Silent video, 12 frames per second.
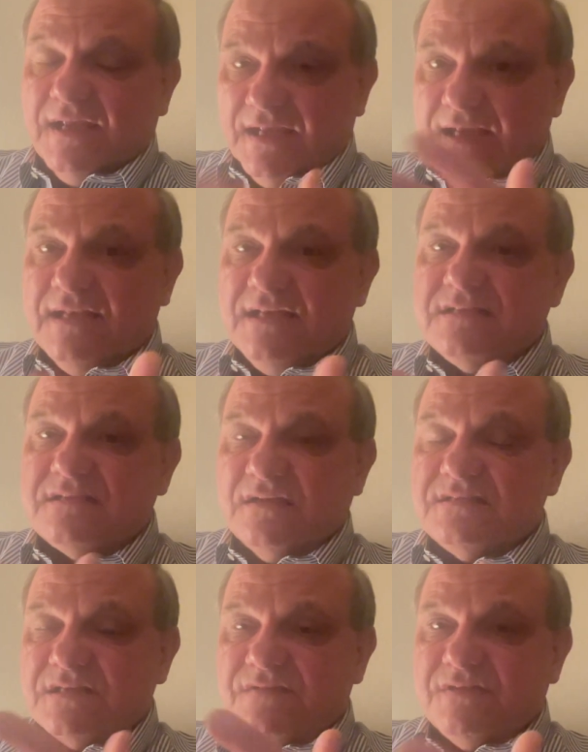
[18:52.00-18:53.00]
and these
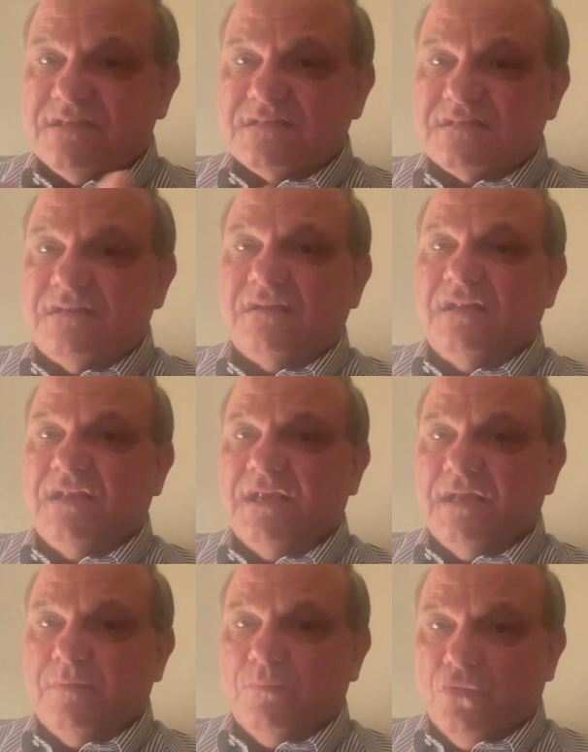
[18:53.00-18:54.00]
consequences are going to
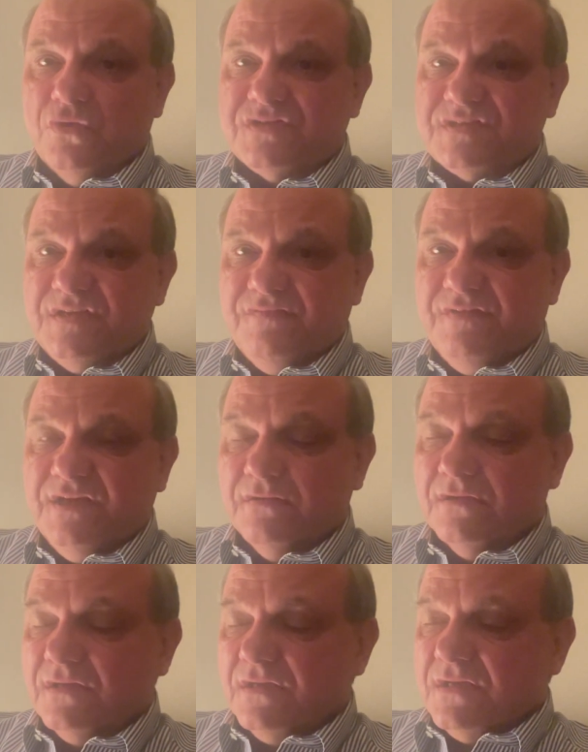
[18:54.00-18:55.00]
get more severe.
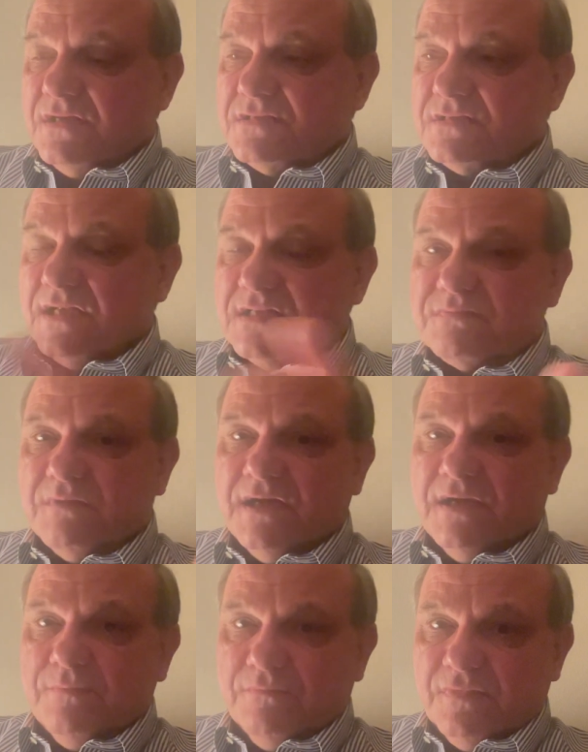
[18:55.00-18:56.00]
So that's
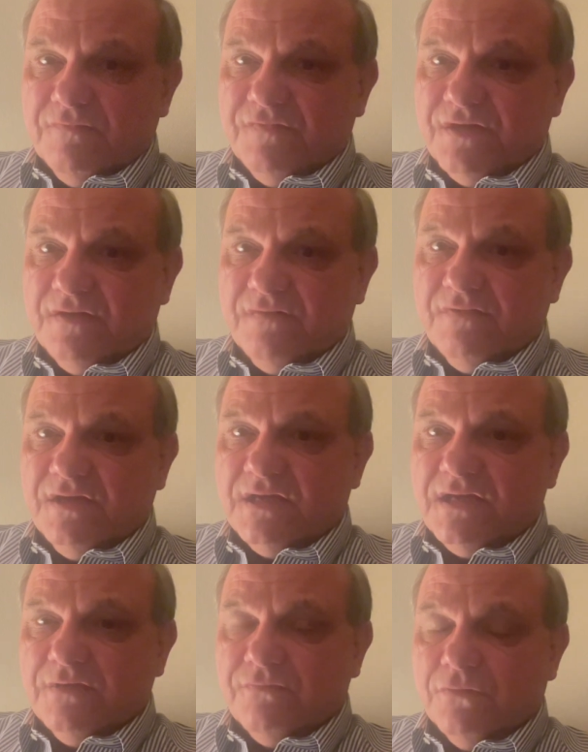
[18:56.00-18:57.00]
why I'm very, very
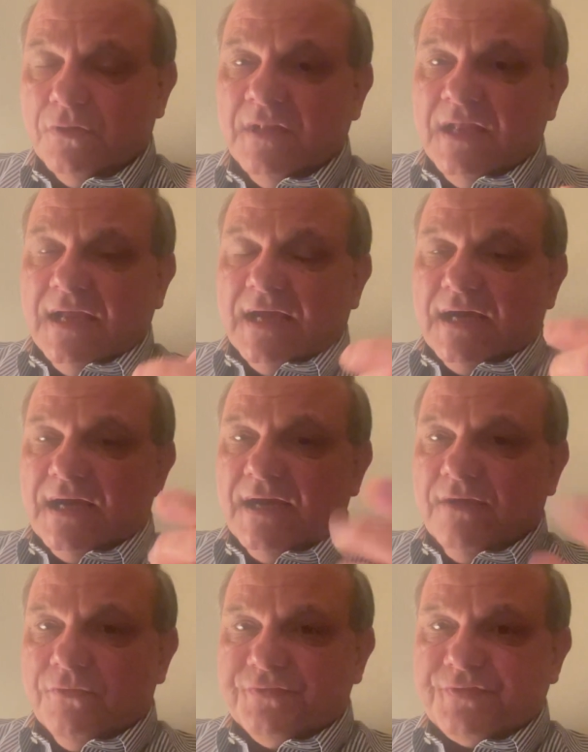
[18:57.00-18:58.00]
careful. I
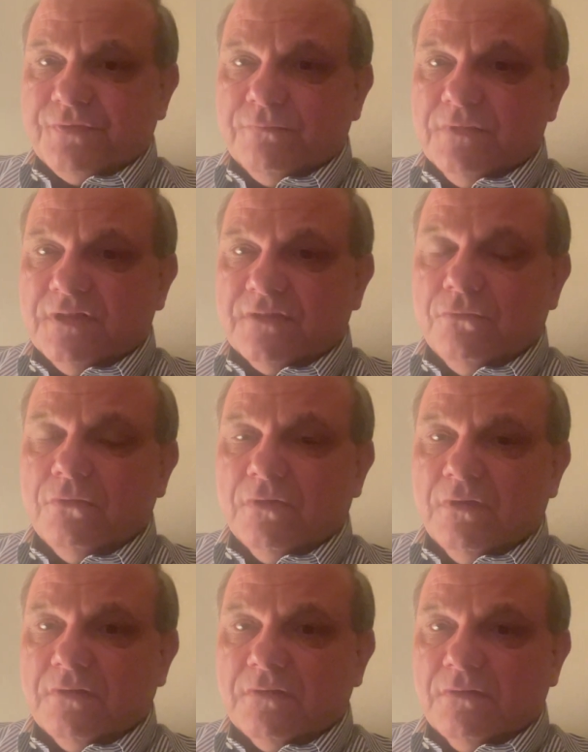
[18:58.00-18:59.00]
also will no
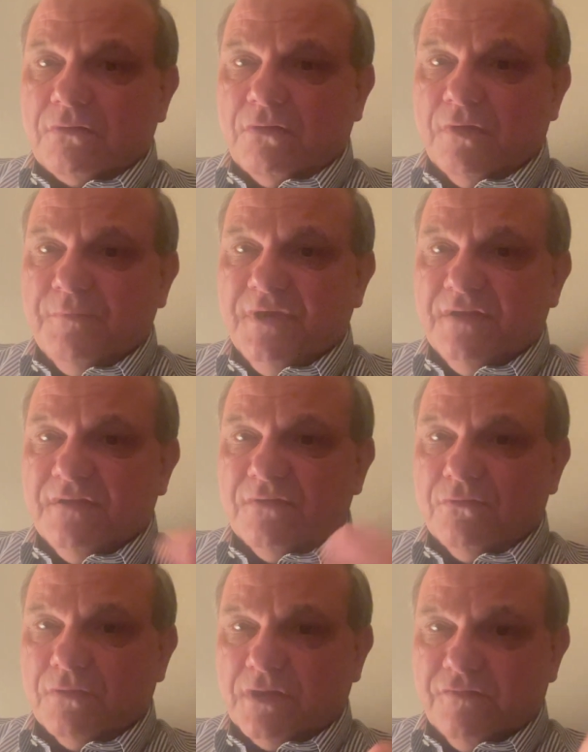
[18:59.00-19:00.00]
longer comment
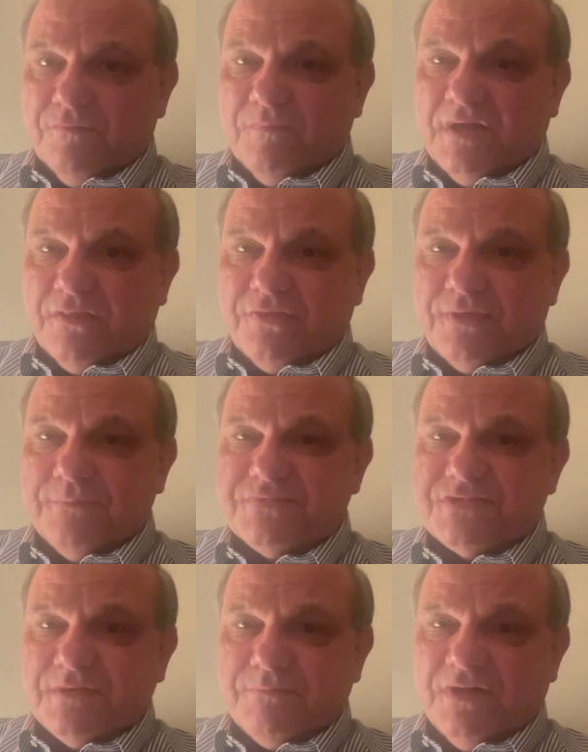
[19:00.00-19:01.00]
or give my
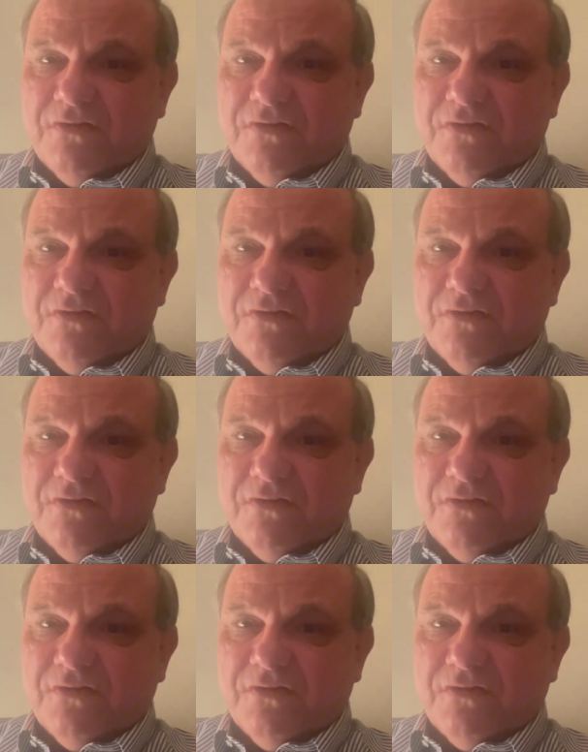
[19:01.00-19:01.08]
thumbs up, my